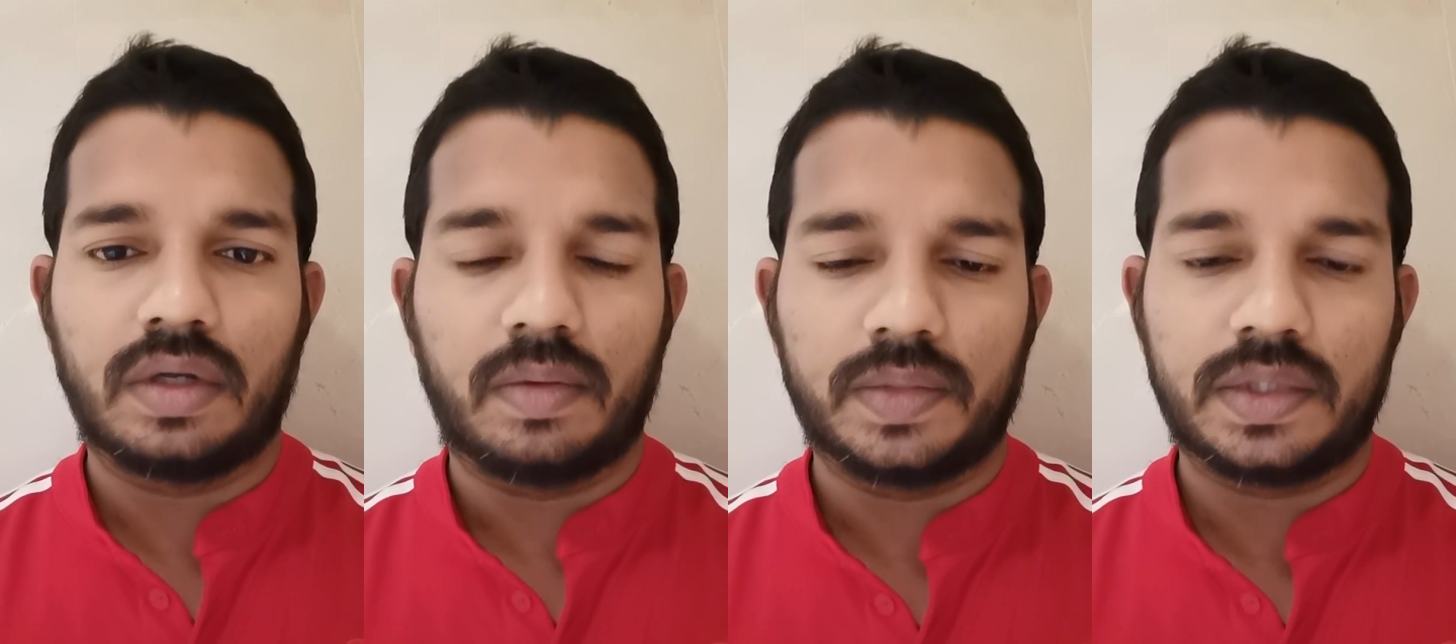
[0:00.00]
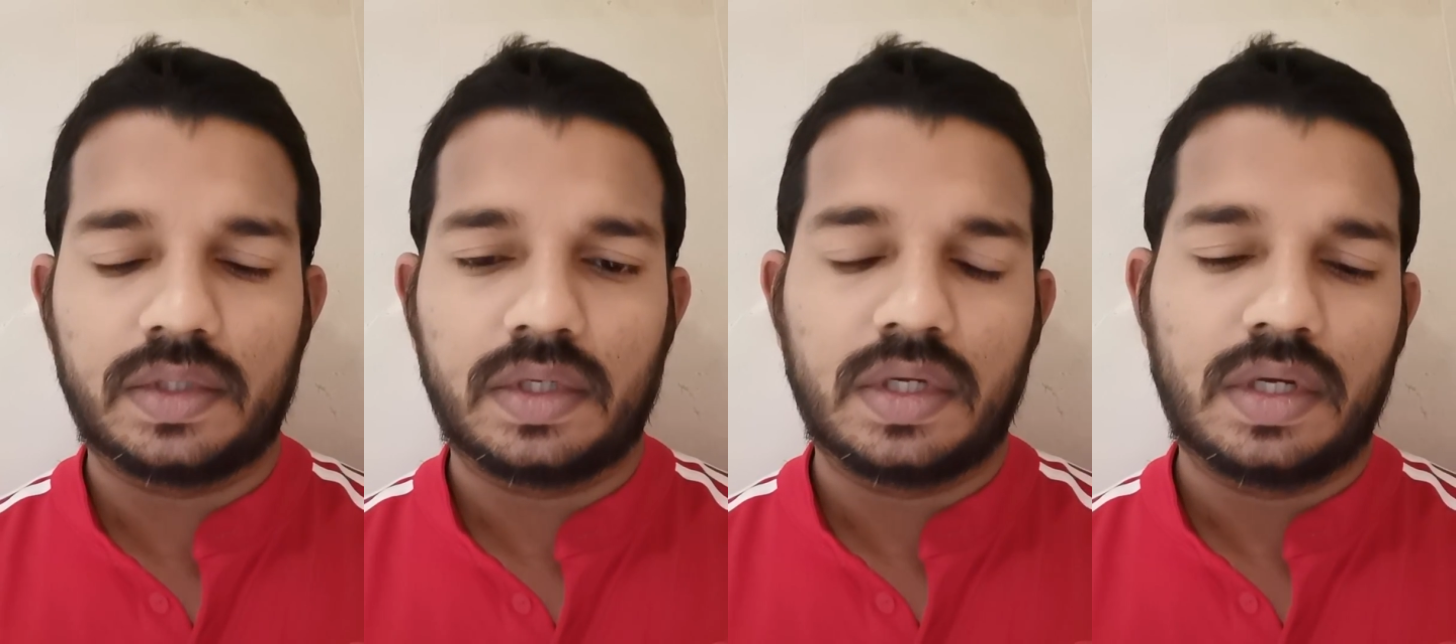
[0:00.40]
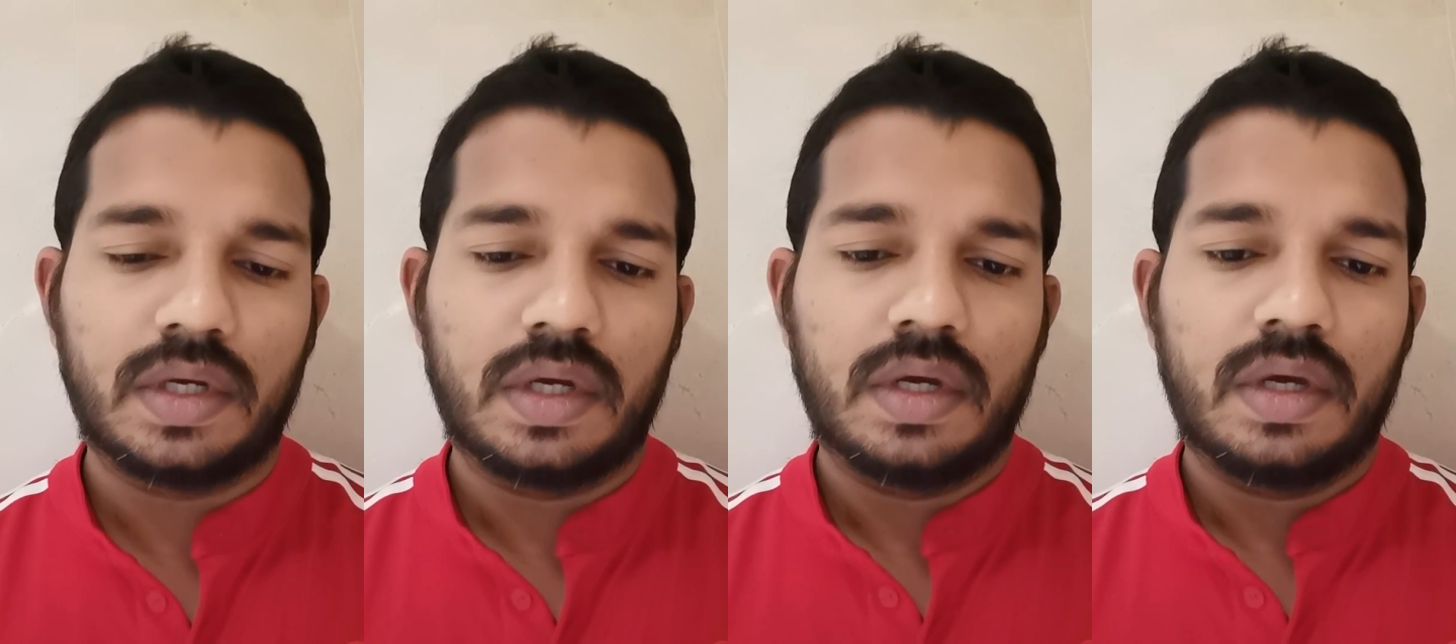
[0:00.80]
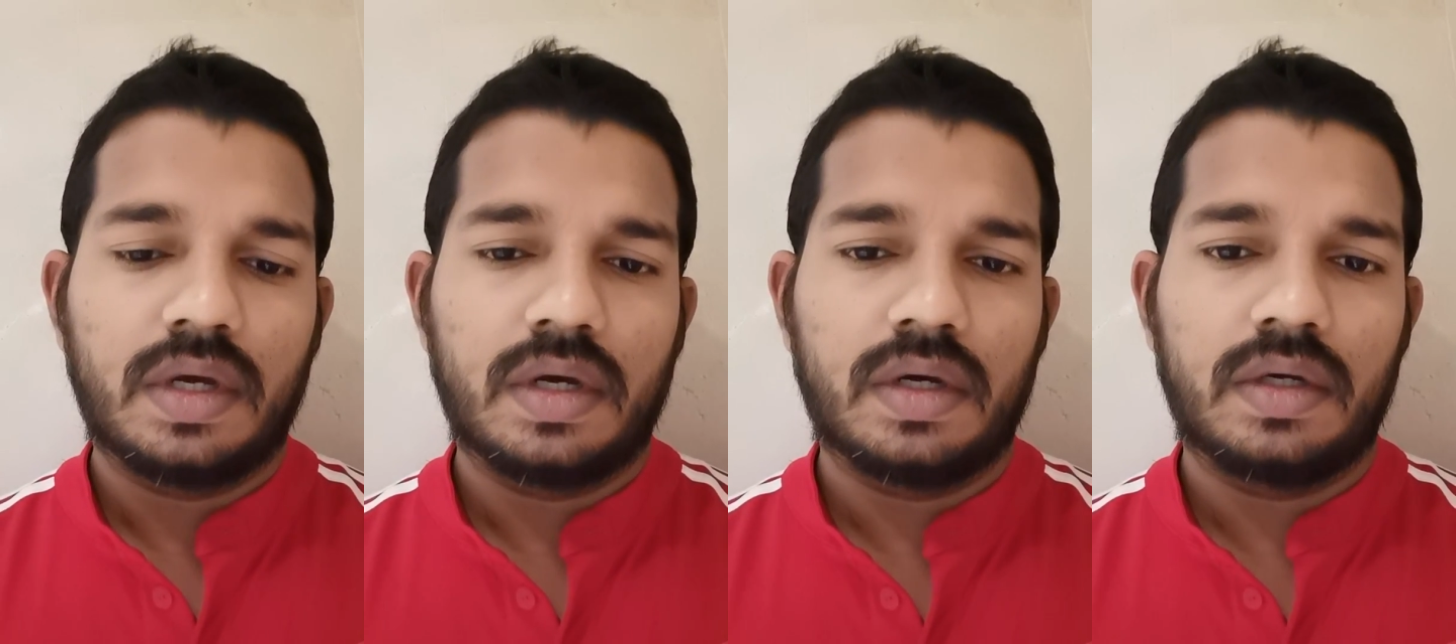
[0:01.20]
dirhams.
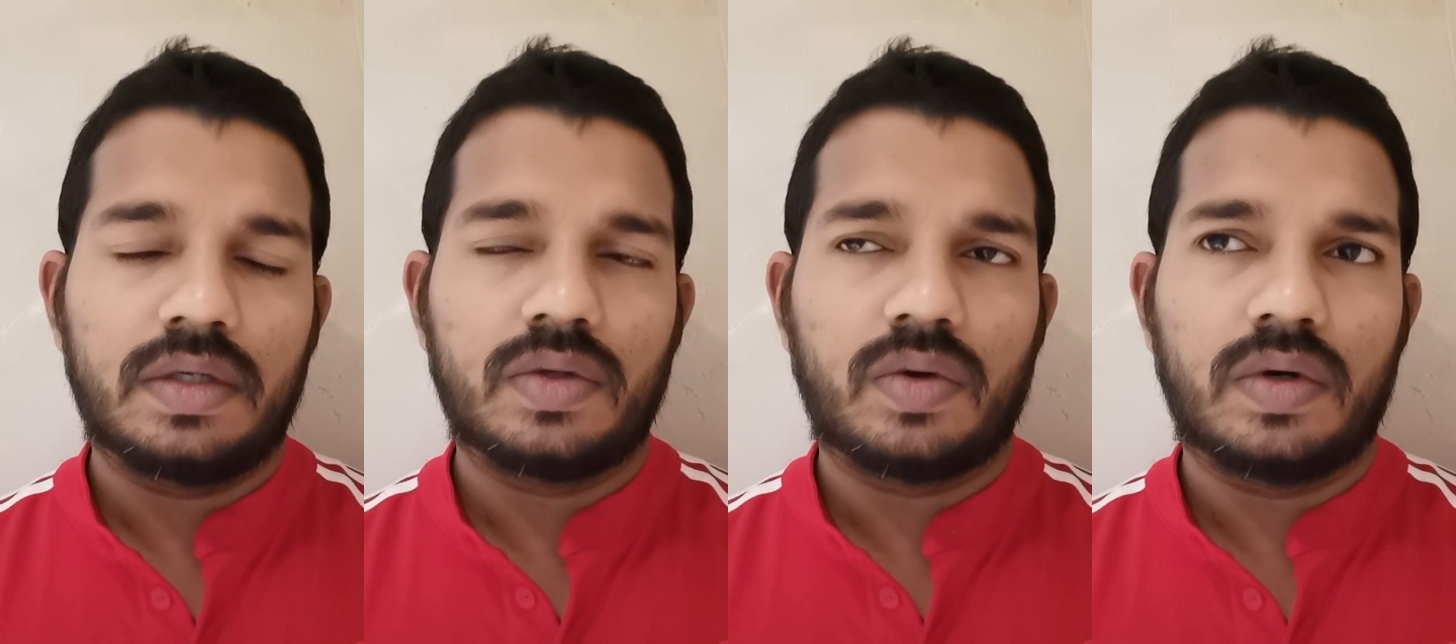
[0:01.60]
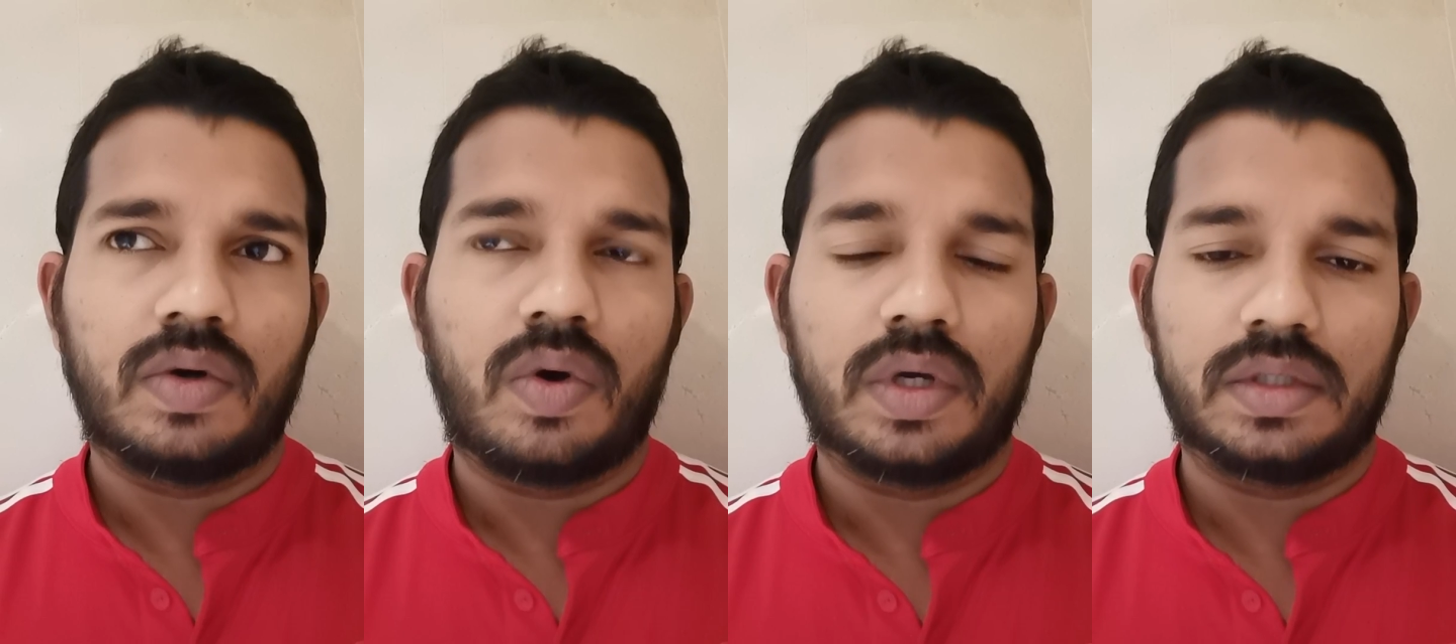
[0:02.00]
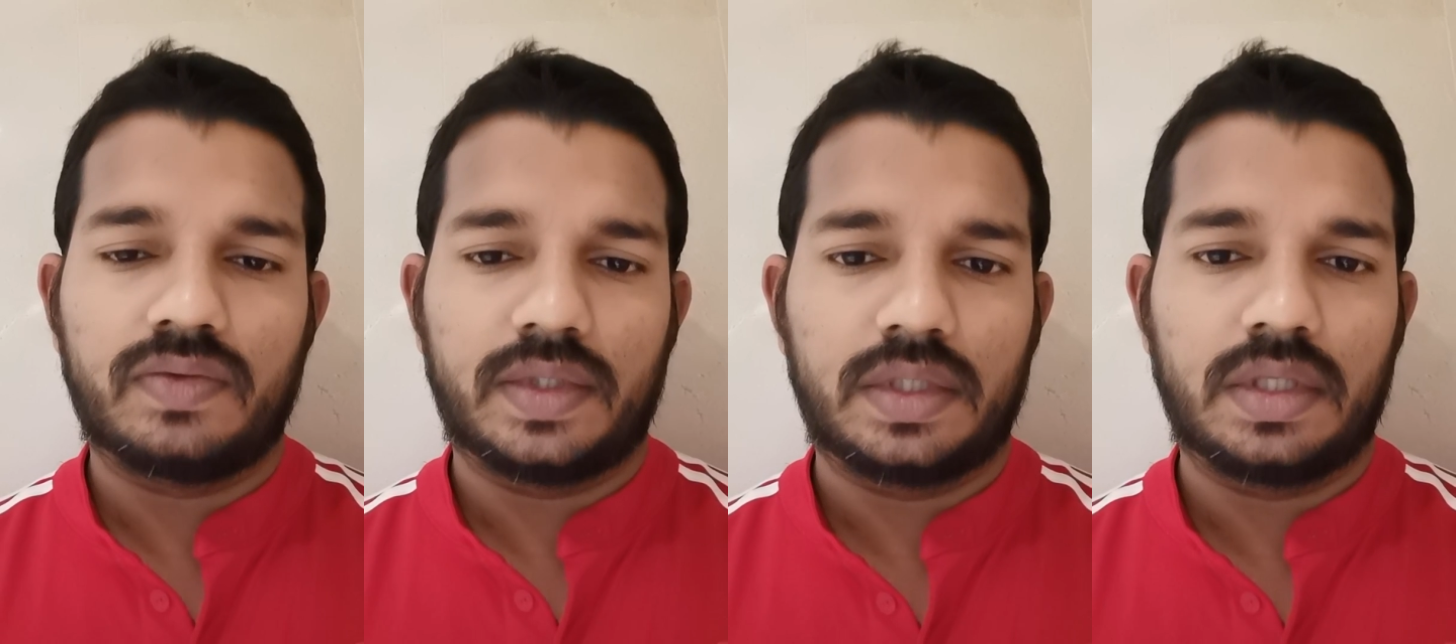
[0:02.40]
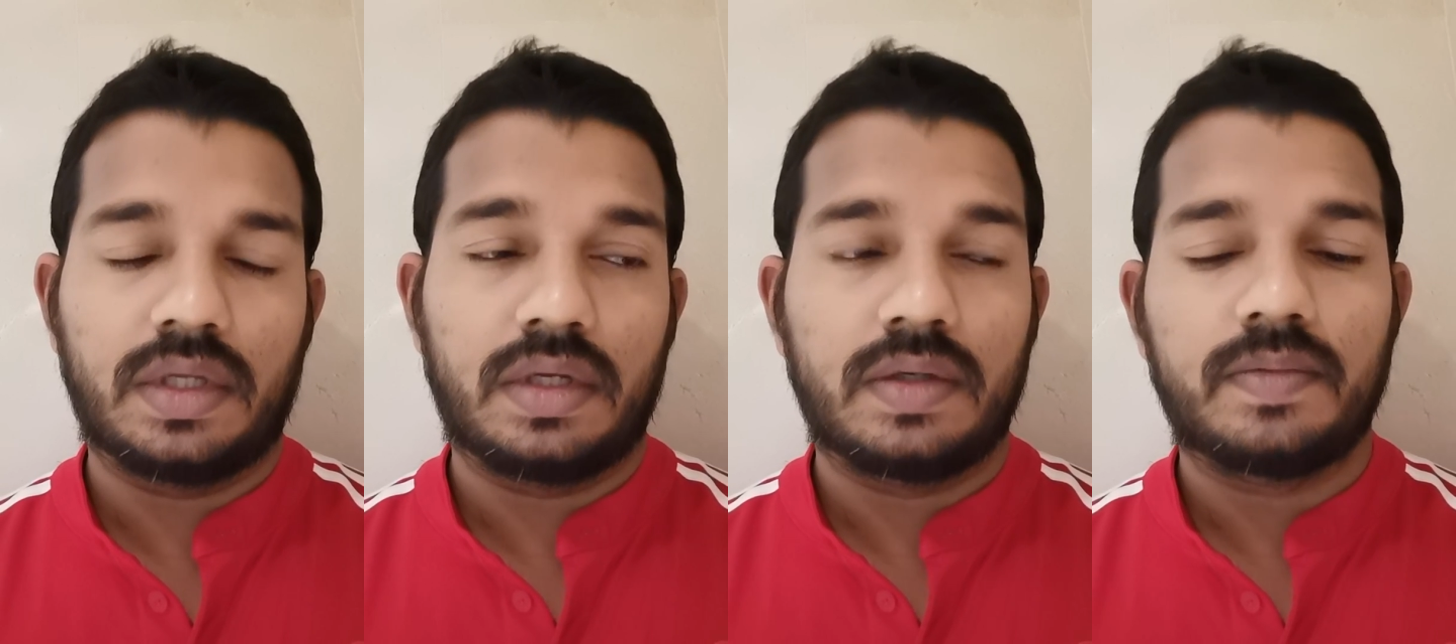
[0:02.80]
It's on August 1st, I
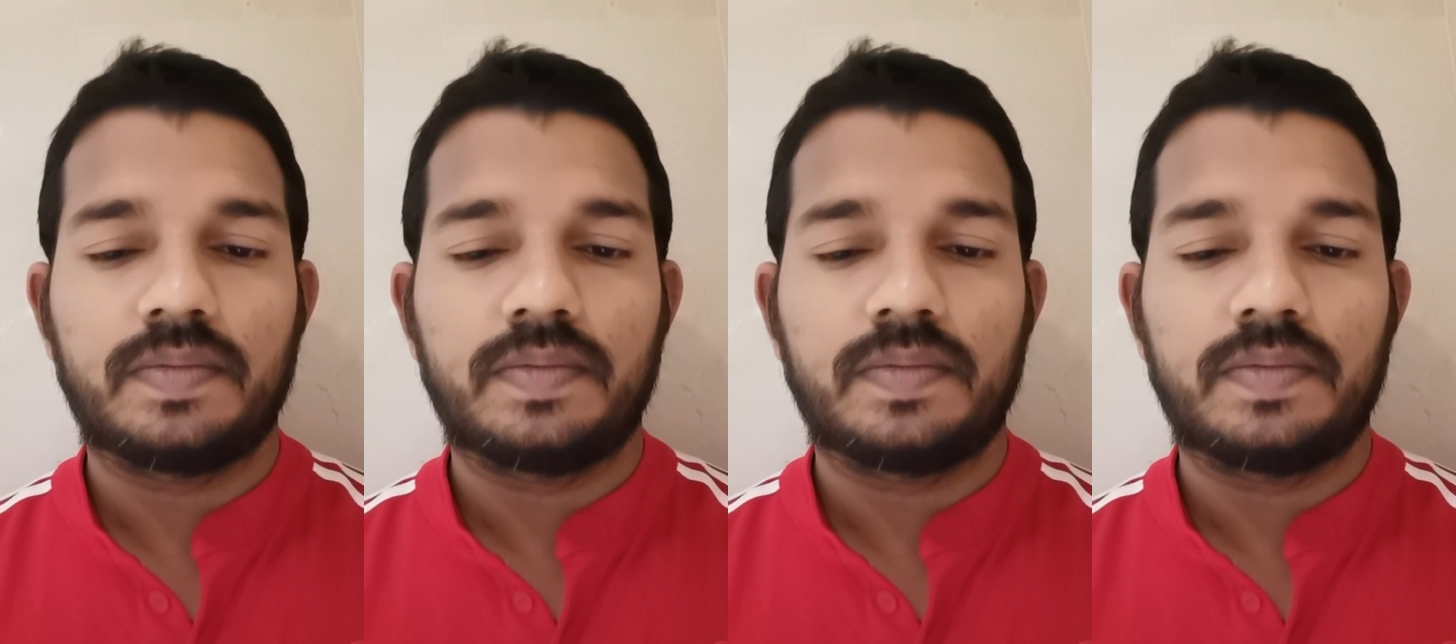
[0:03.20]
think.